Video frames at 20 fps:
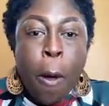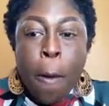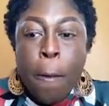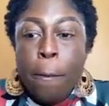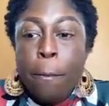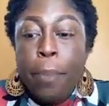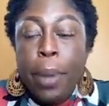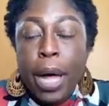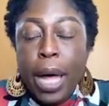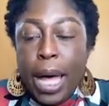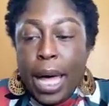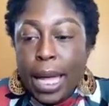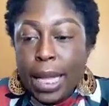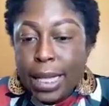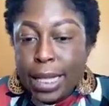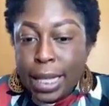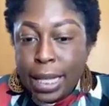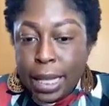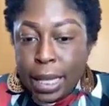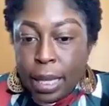
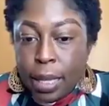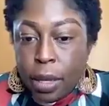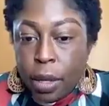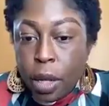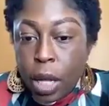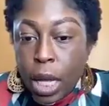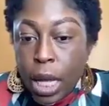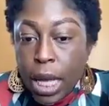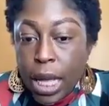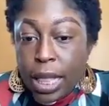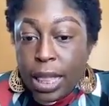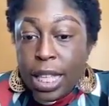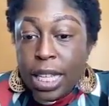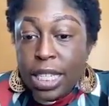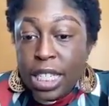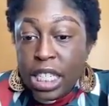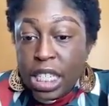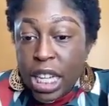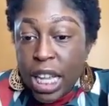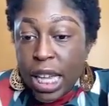But in the
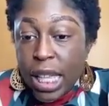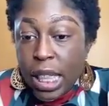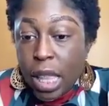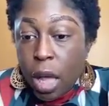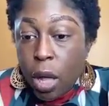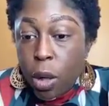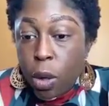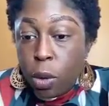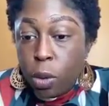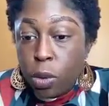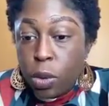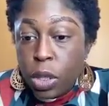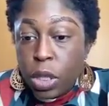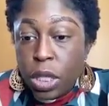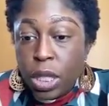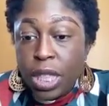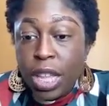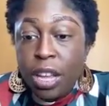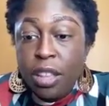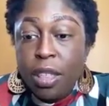G loans,
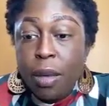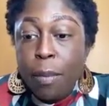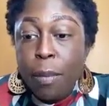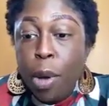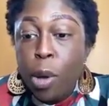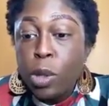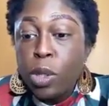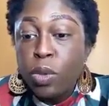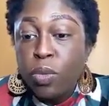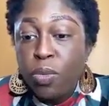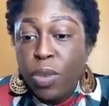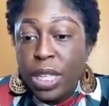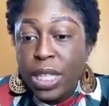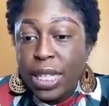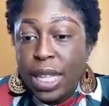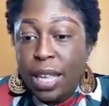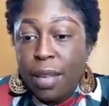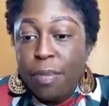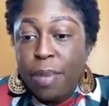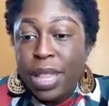they're the most
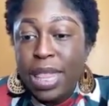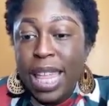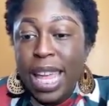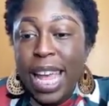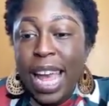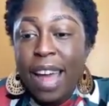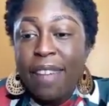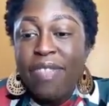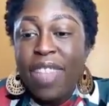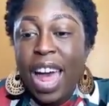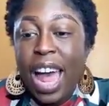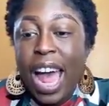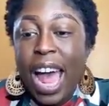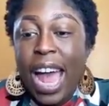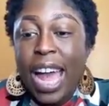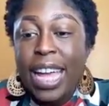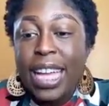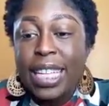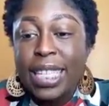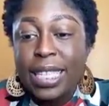risky, but they have the
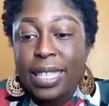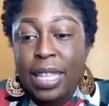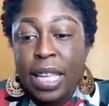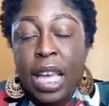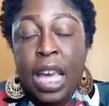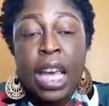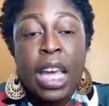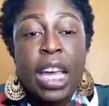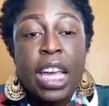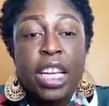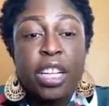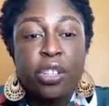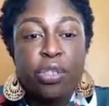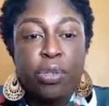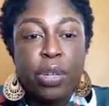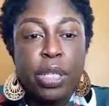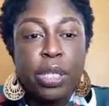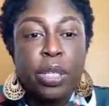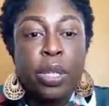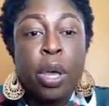highest
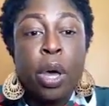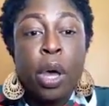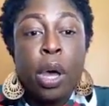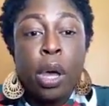interest